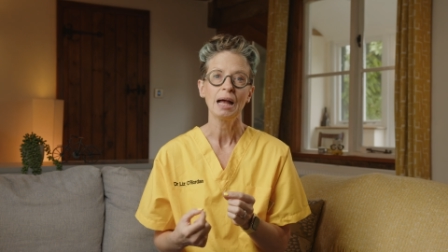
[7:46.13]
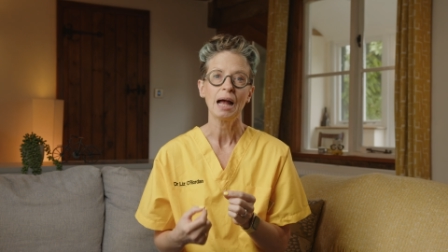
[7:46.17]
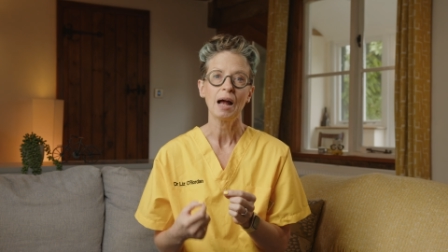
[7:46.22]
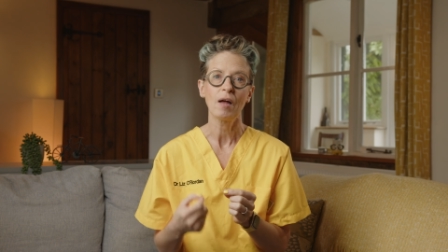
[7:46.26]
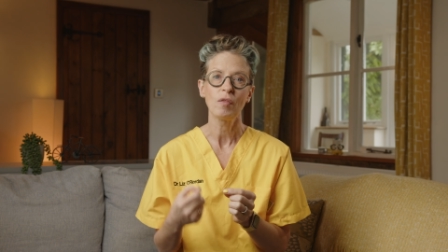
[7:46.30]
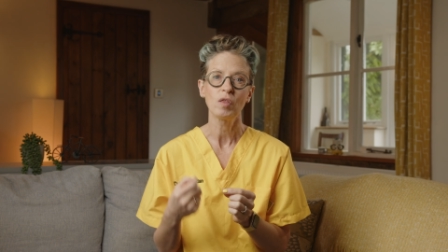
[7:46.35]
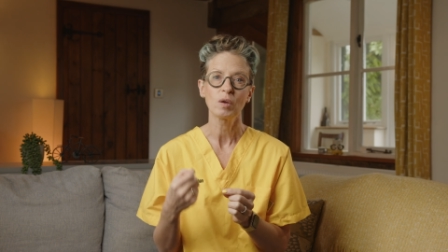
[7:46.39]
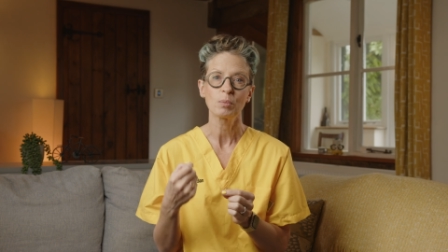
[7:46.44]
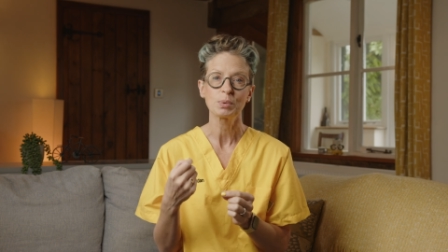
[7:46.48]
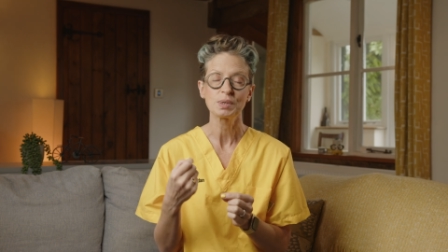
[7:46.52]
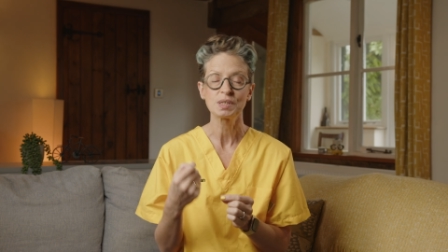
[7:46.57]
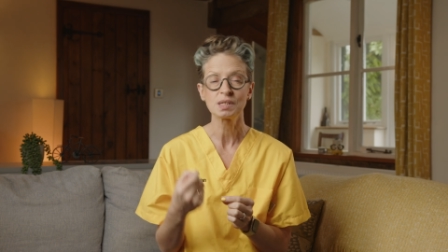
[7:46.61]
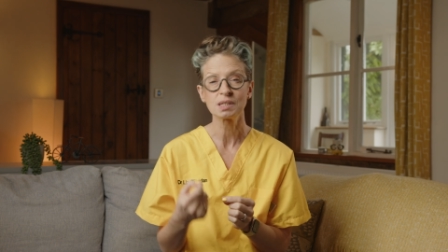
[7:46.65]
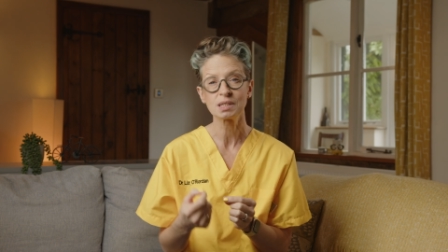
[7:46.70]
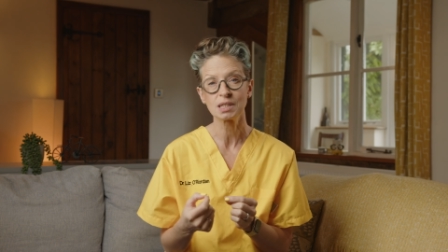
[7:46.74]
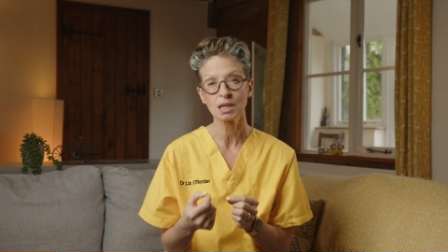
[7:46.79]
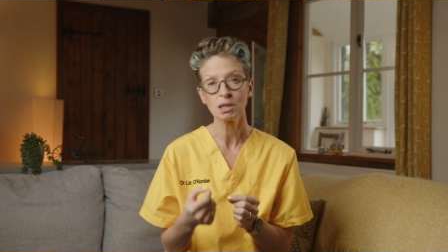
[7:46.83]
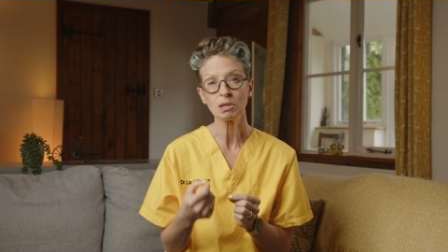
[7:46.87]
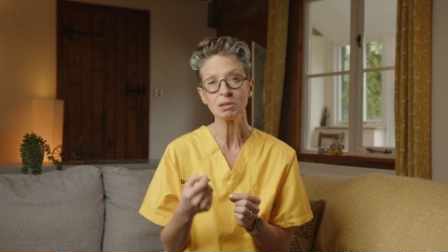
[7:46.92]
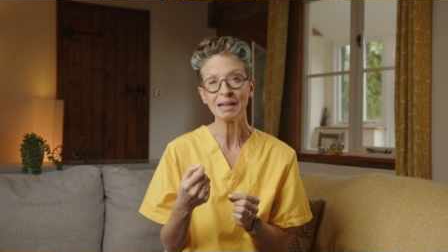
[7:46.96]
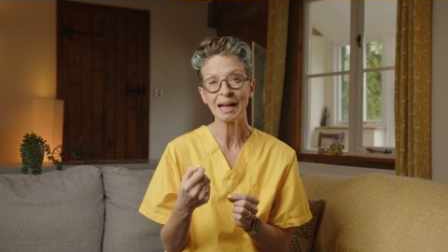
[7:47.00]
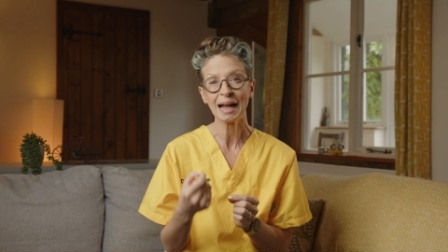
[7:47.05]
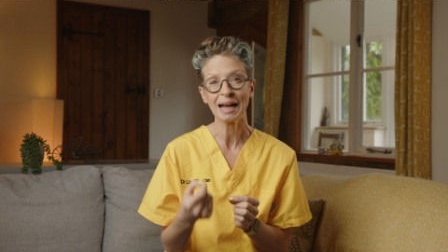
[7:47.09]
and there was
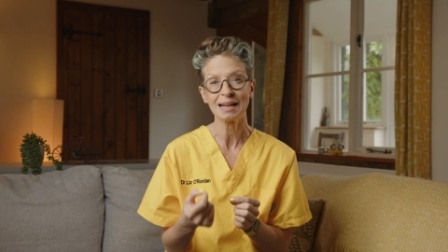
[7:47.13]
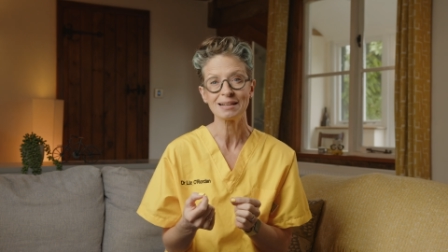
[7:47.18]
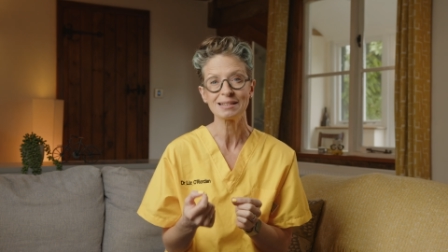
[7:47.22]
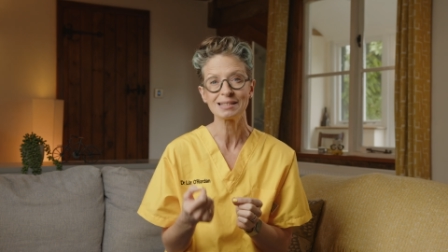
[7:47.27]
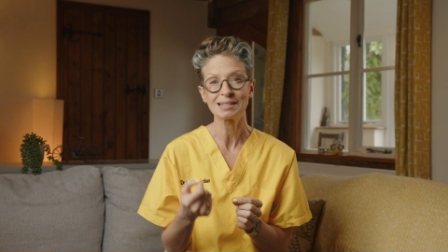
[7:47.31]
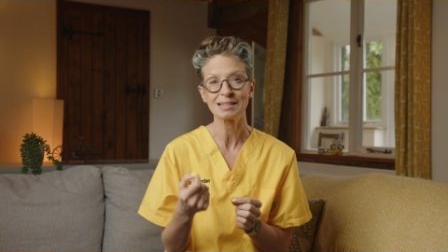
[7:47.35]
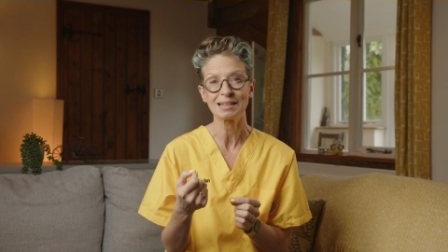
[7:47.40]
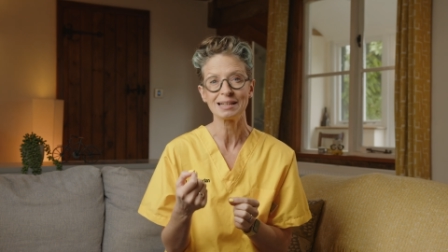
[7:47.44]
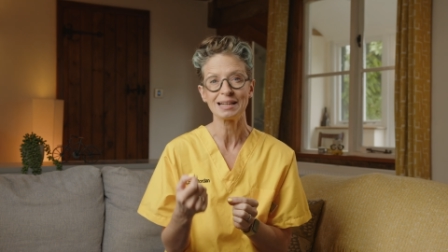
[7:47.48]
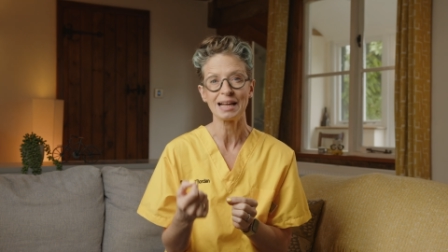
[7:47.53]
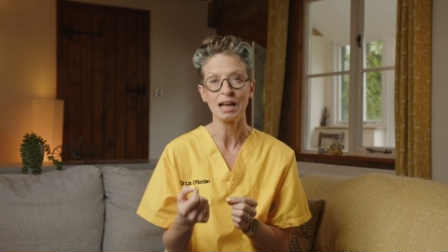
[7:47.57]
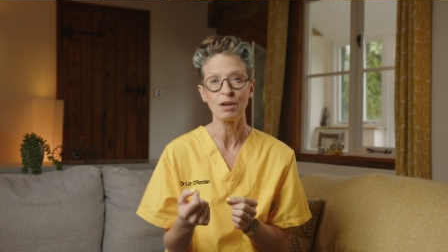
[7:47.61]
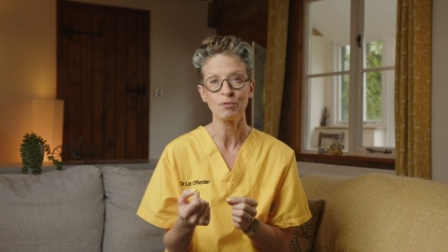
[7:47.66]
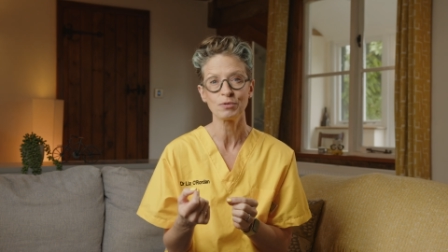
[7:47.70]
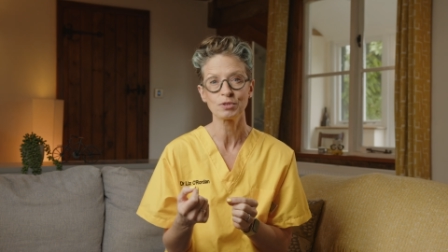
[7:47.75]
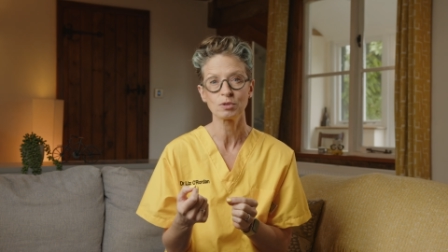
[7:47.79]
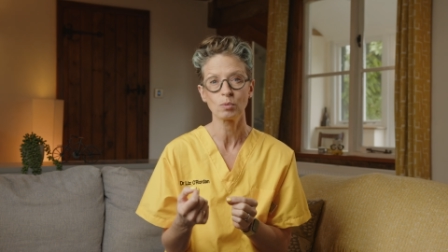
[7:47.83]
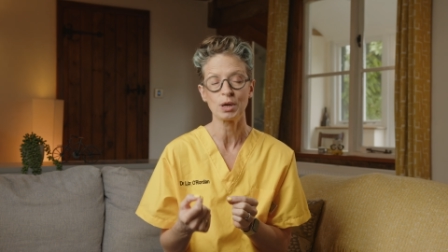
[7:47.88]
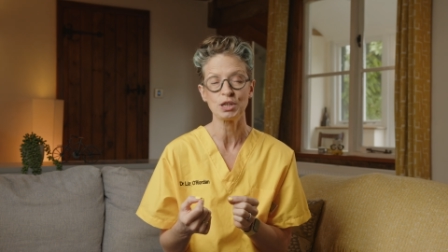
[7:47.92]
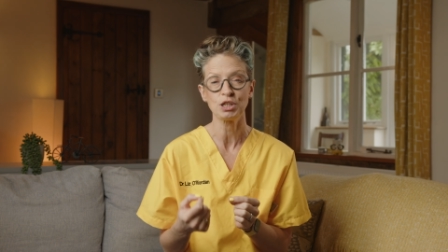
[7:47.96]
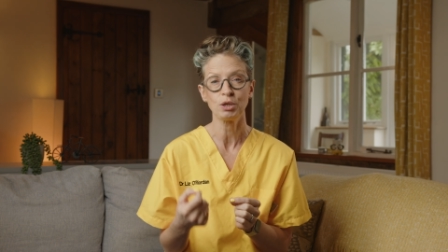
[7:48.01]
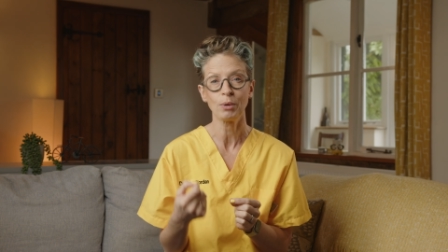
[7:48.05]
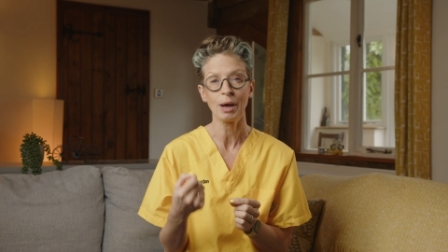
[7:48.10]
still cancer
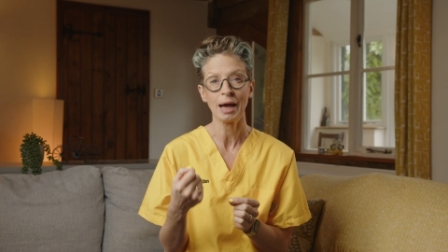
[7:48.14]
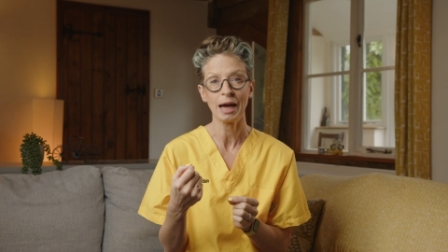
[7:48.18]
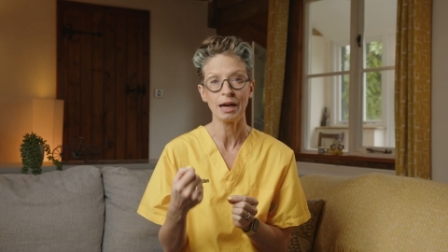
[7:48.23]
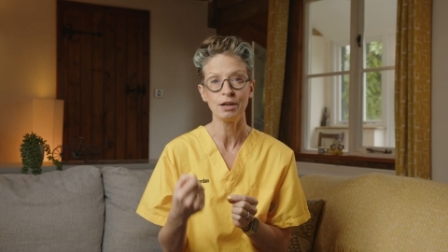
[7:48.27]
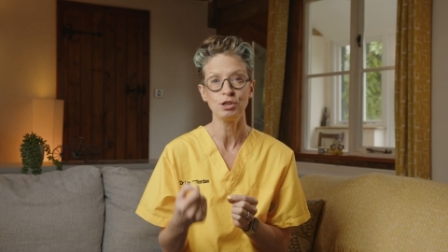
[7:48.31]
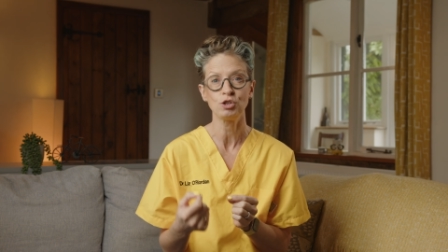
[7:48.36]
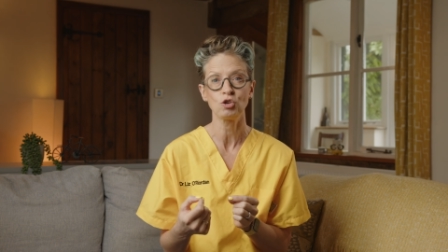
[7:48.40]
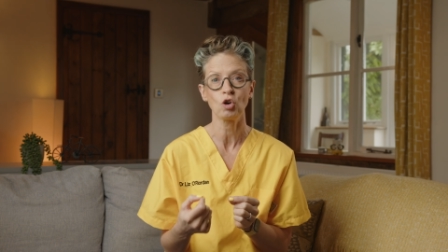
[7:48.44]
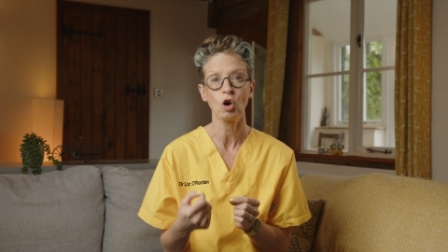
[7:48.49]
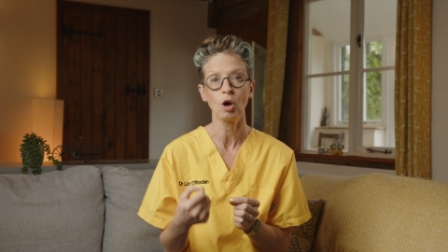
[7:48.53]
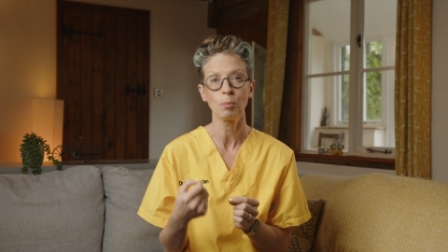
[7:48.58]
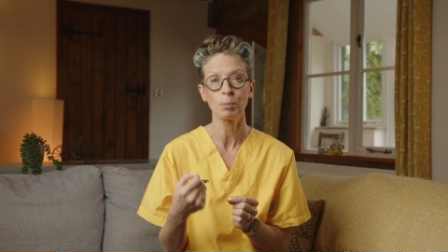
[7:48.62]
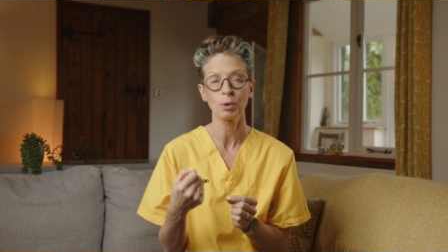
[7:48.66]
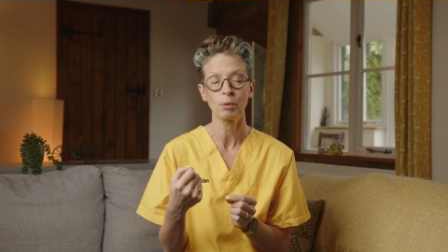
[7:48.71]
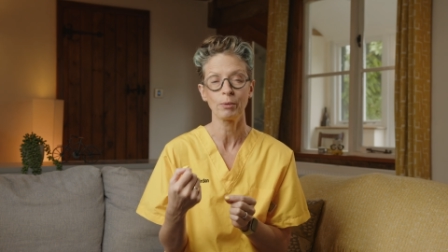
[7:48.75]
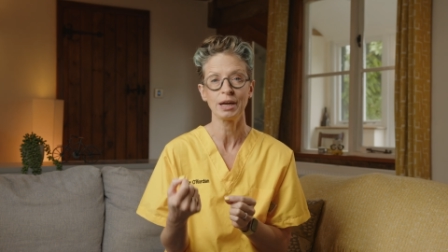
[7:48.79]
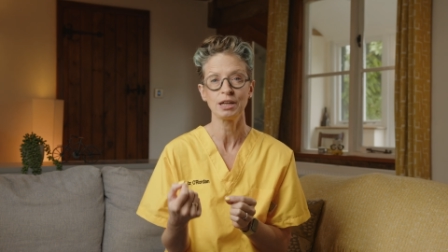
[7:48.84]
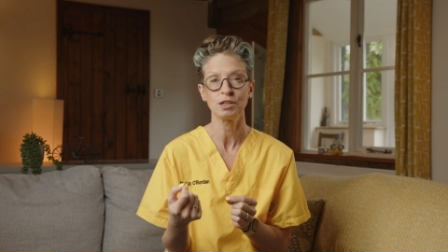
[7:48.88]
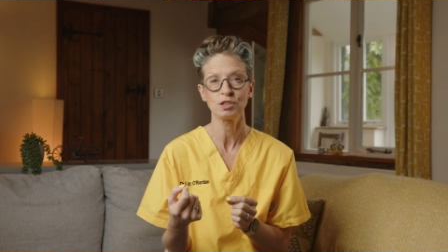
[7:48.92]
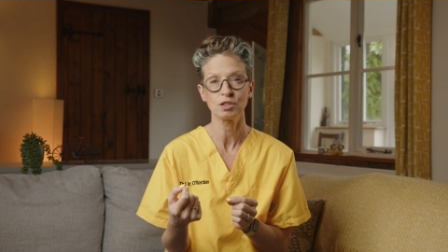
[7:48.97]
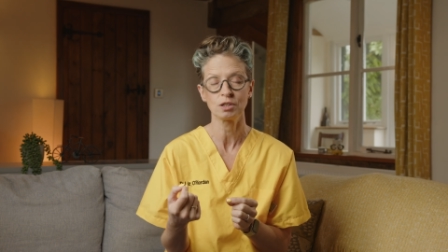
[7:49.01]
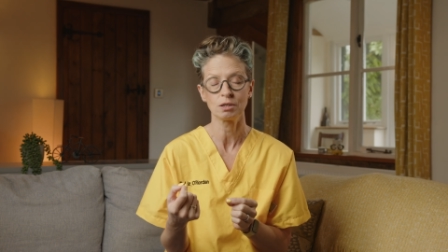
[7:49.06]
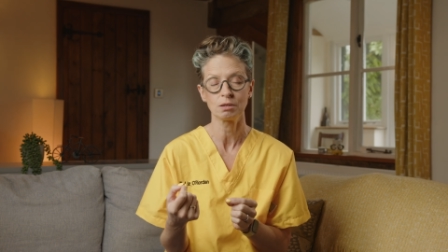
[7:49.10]
left when you had your
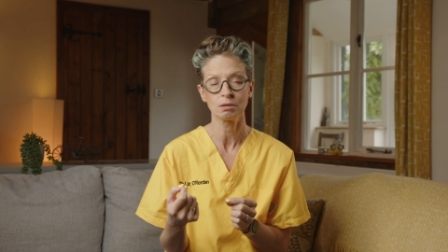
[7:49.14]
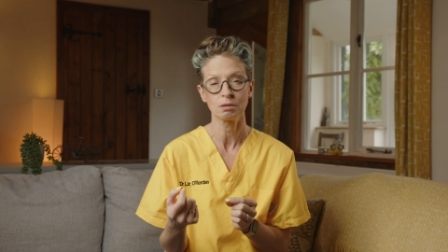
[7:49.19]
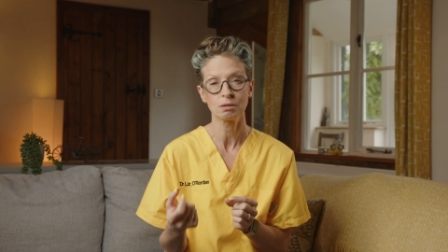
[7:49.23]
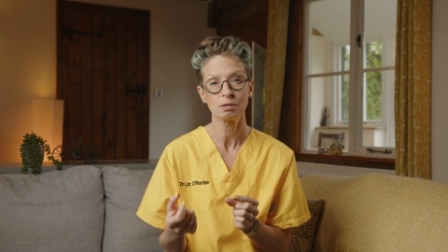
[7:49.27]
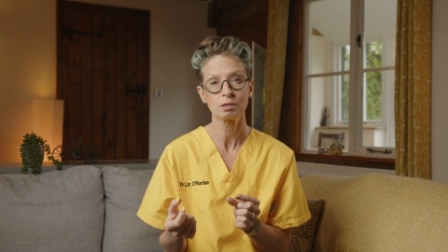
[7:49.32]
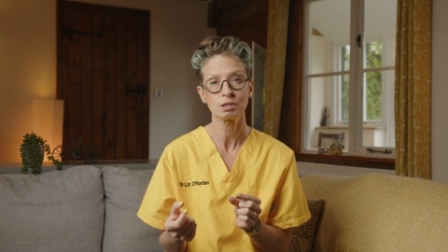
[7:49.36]
operation,